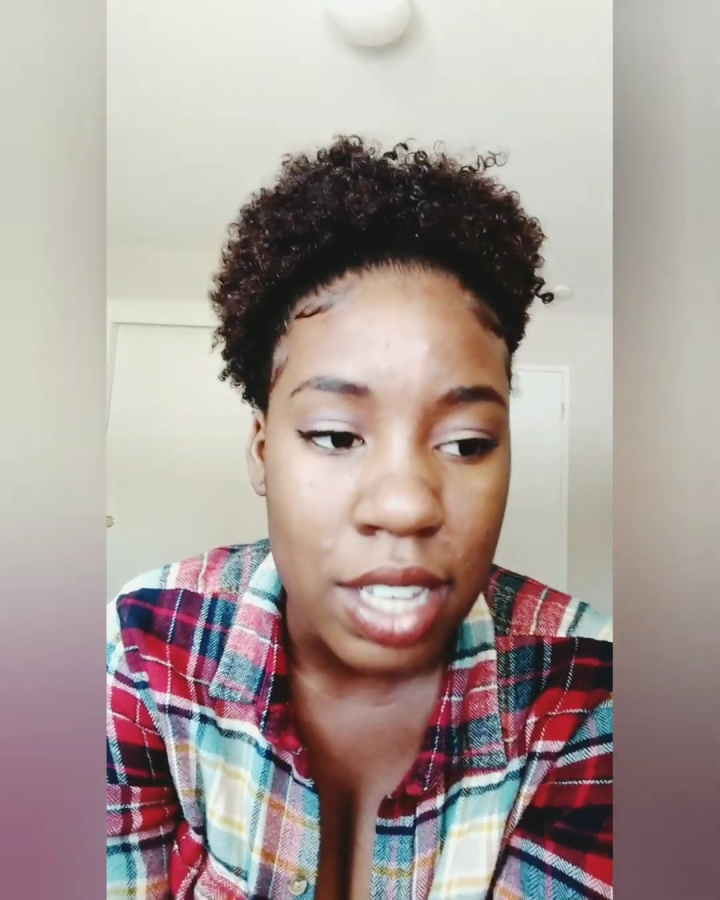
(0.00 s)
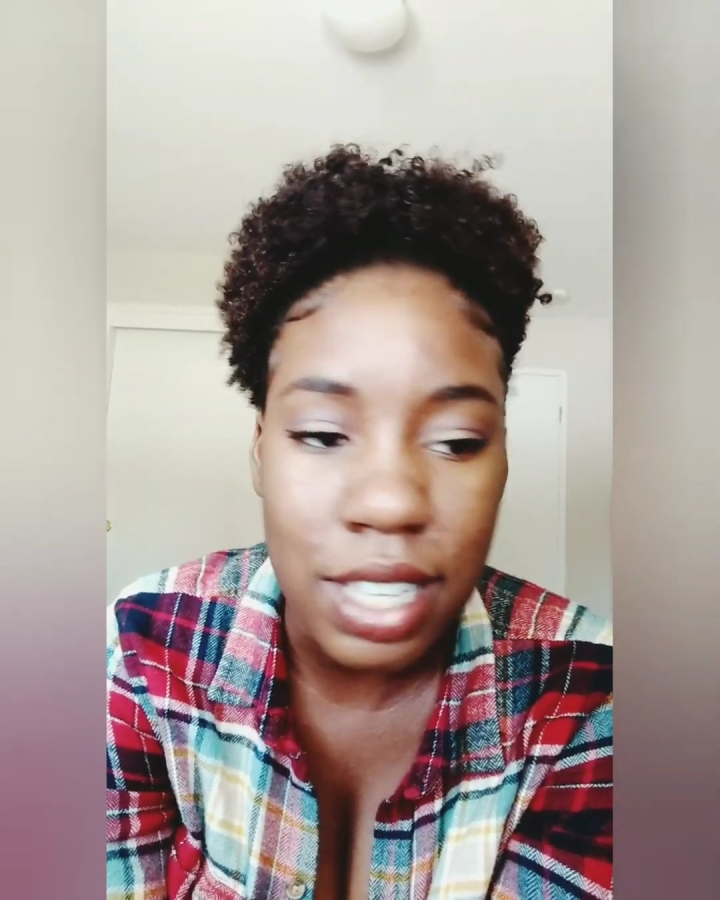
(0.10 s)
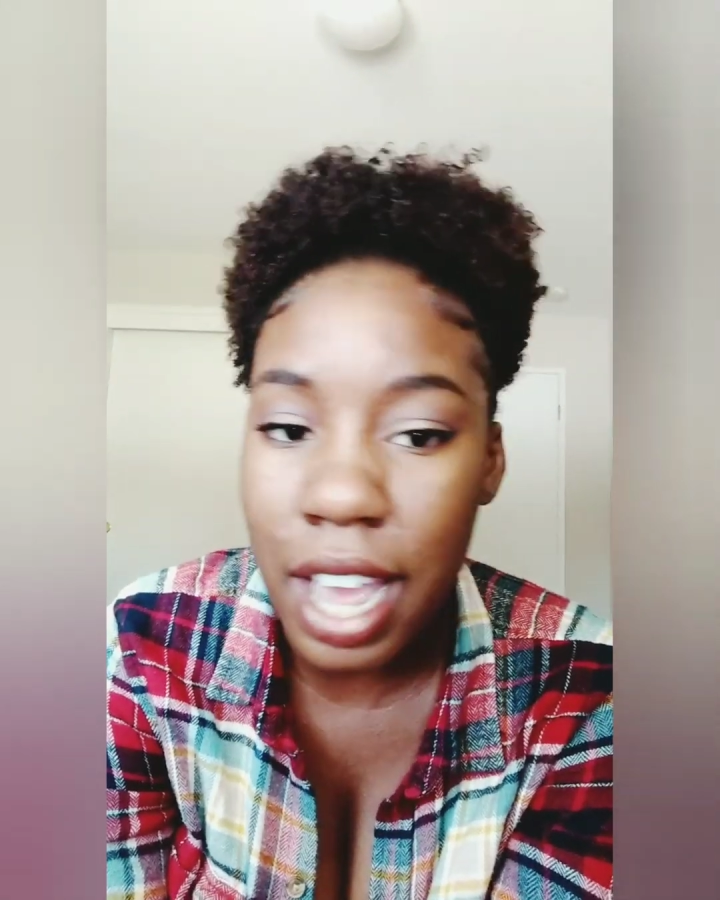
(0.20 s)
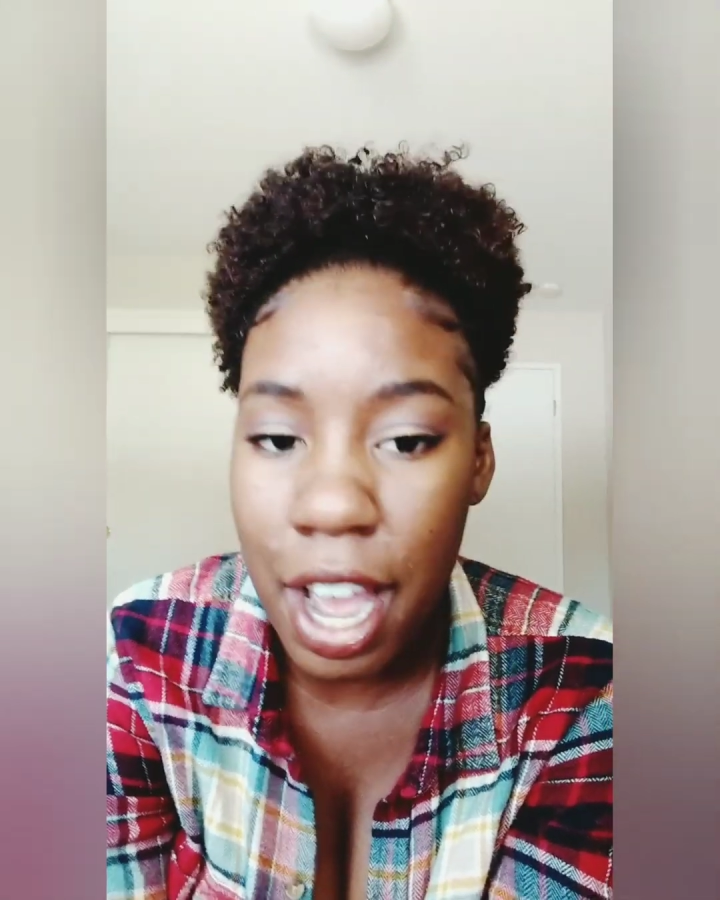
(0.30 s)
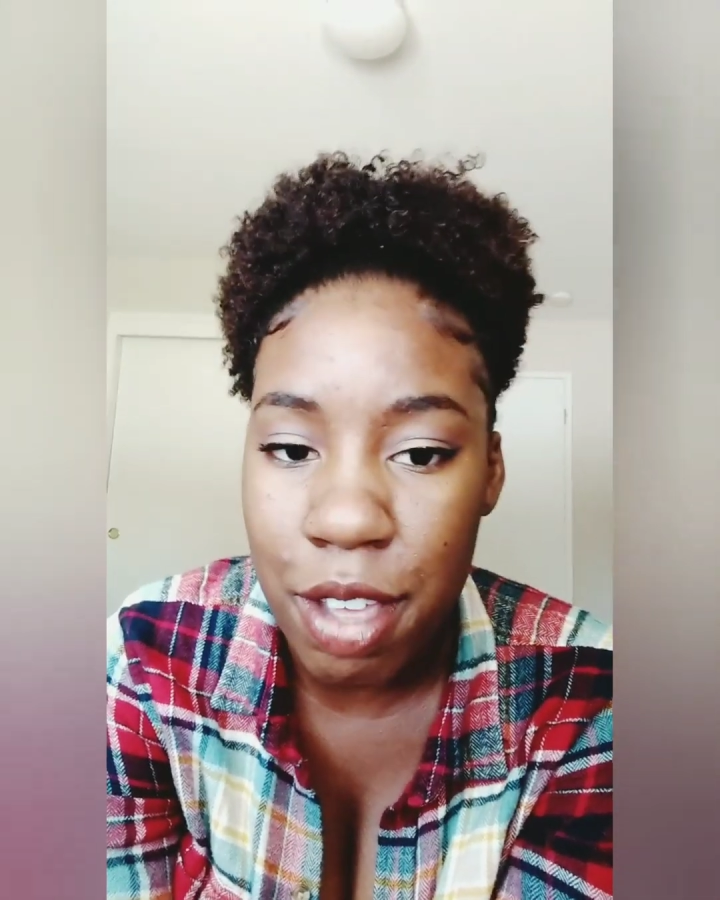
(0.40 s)

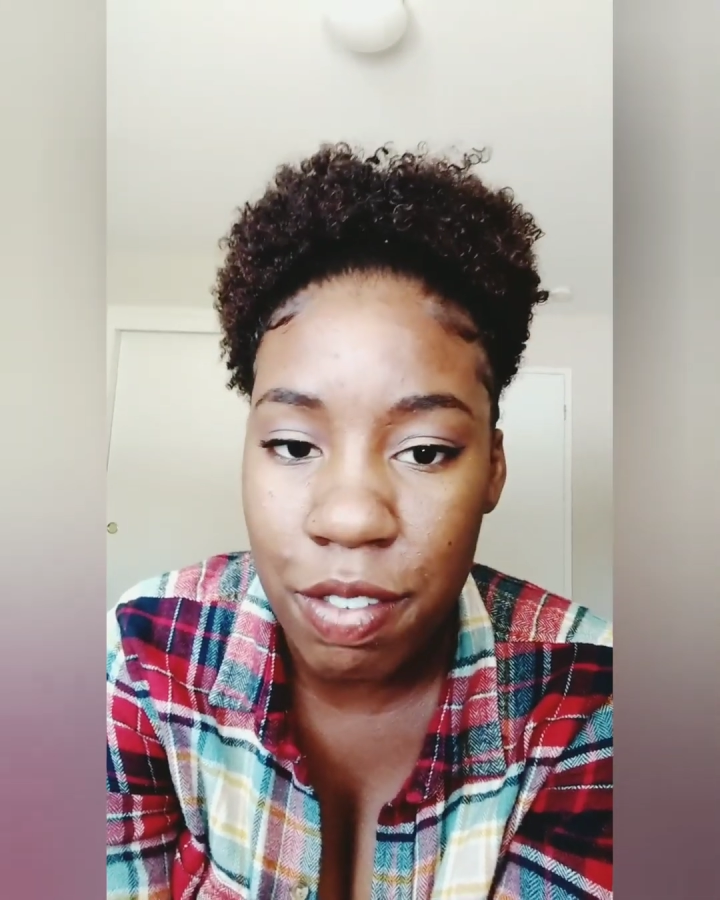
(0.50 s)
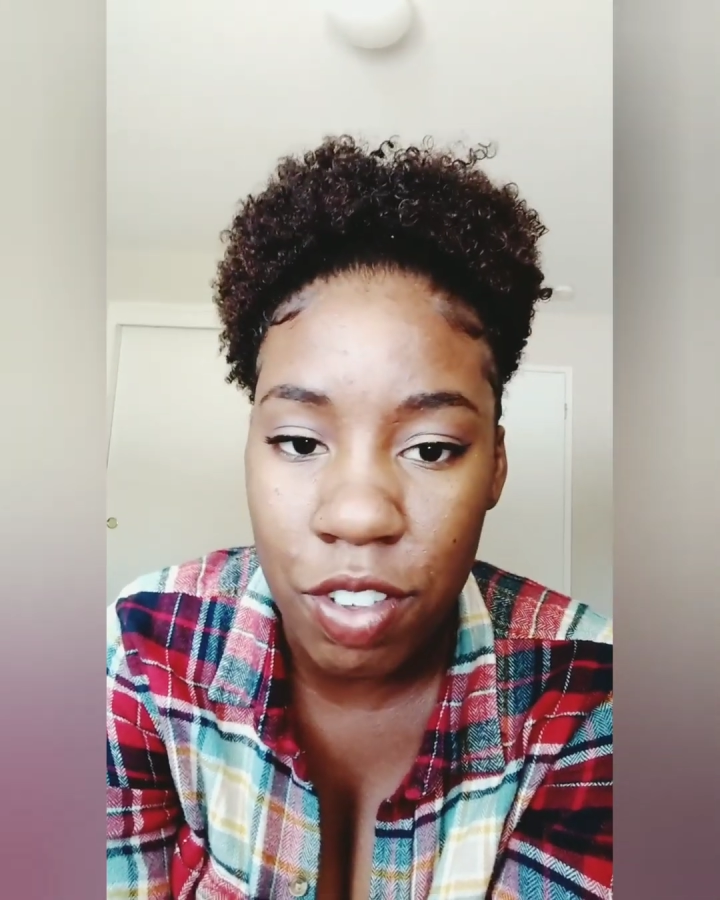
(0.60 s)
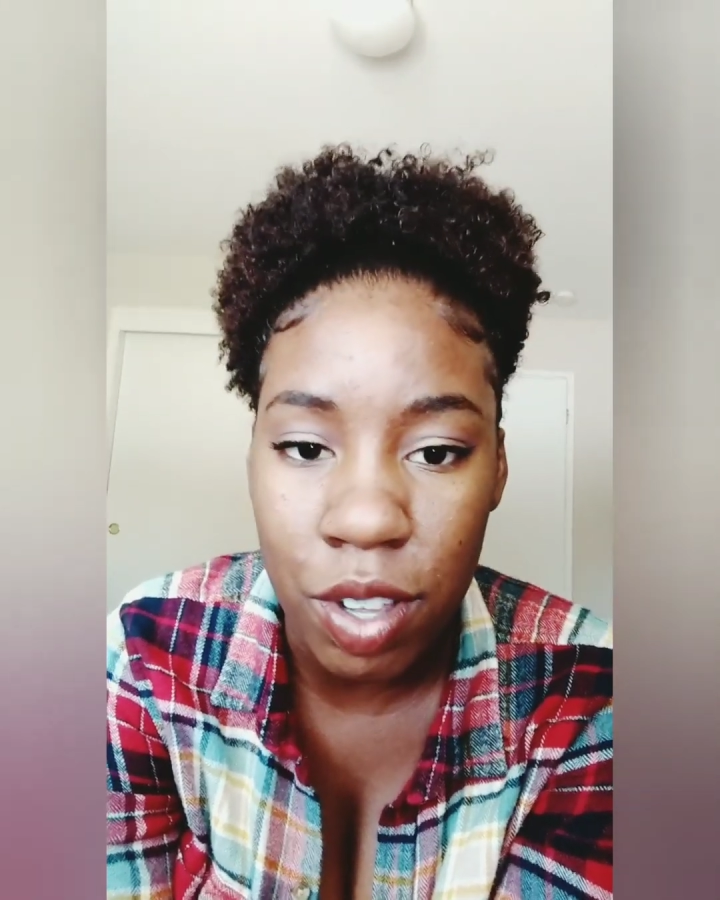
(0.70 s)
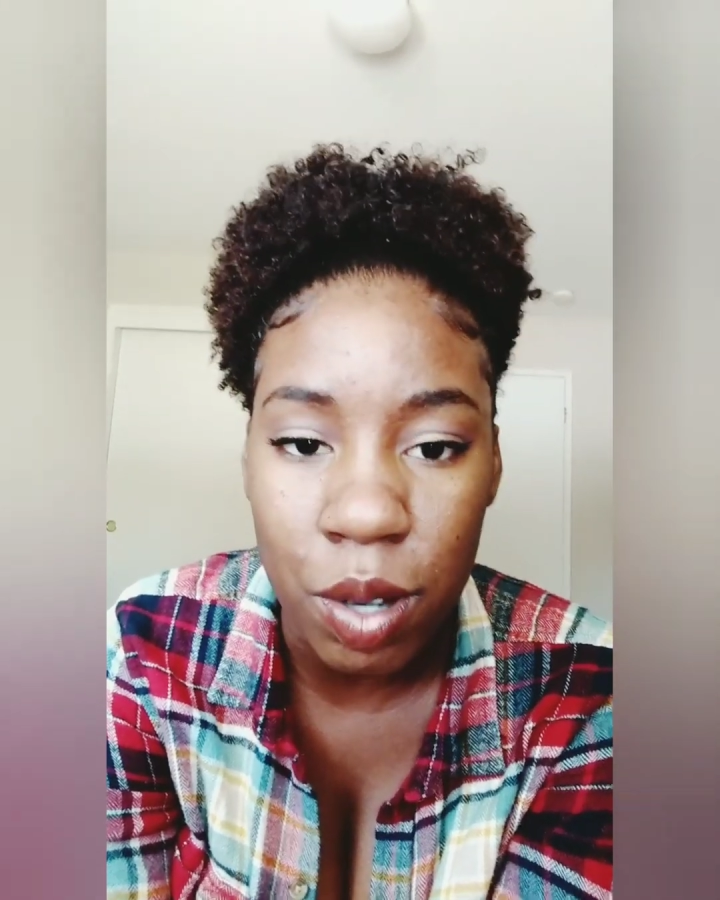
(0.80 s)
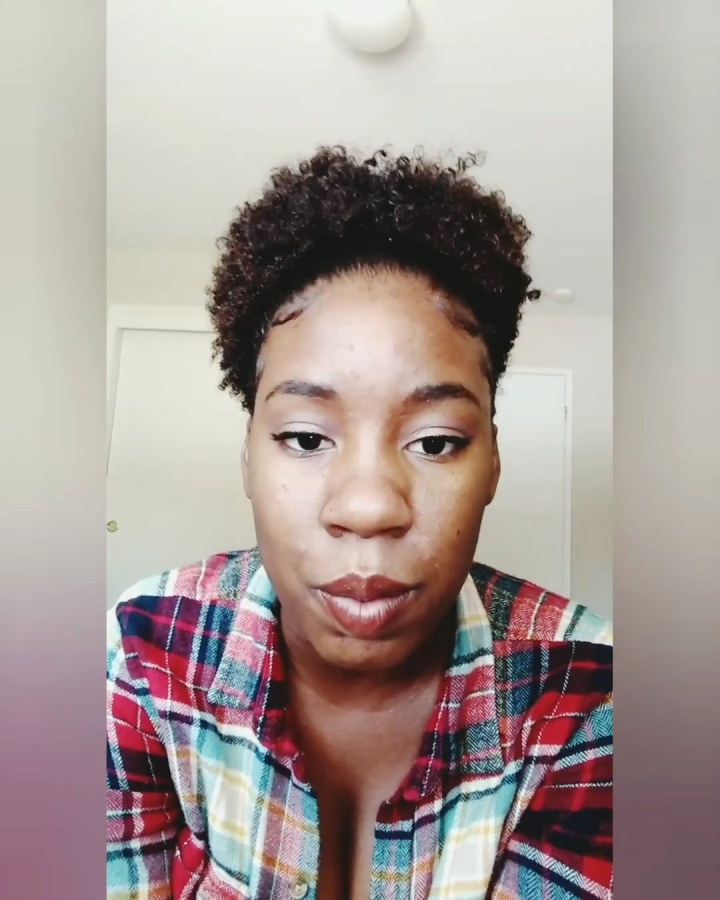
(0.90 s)
Say how you
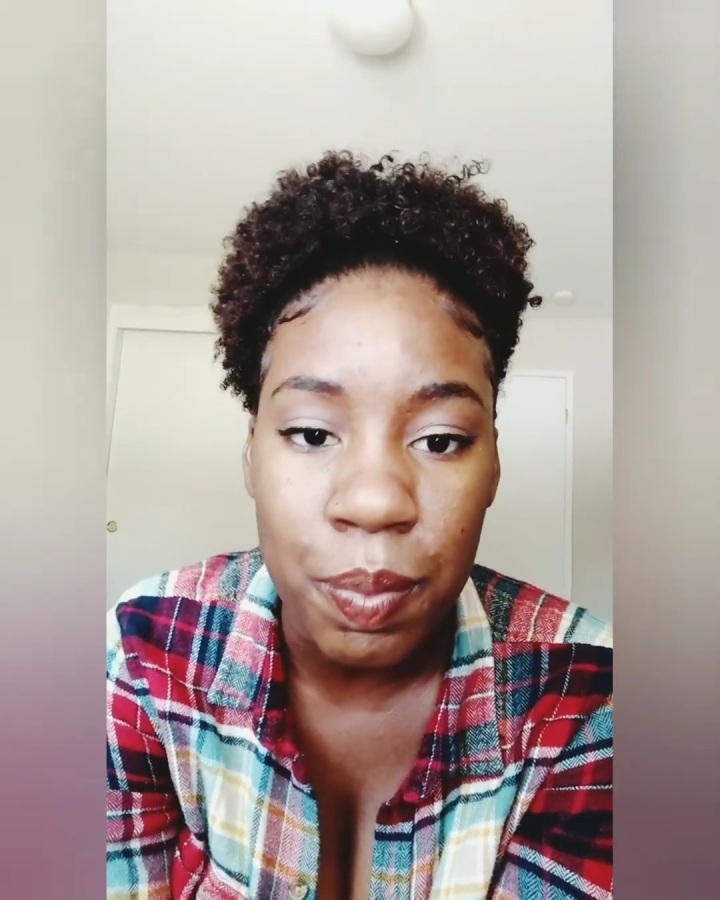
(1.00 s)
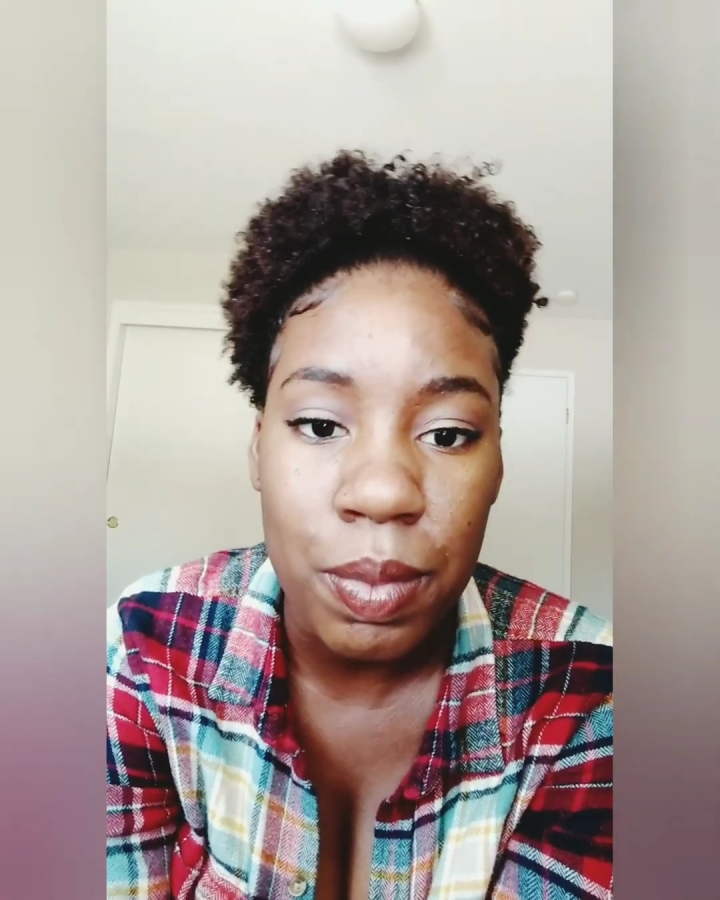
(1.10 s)
feel